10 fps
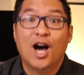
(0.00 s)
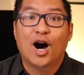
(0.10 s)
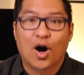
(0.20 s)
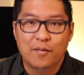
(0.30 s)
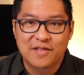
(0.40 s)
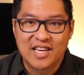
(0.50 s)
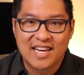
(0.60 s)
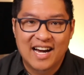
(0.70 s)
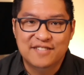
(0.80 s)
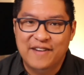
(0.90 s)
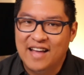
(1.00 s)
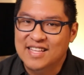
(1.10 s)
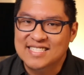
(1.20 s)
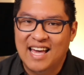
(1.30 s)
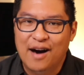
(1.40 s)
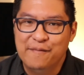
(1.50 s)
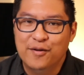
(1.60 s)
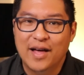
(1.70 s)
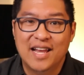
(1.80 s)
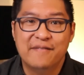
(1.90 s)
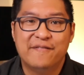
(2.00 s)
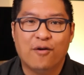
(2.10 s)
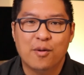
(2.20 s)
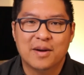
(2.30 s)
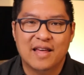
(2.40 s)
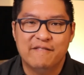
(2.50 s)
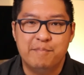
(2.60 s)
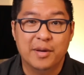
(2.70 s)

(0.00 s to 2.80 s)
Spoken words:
Hopefully you guys found this helpful and informative.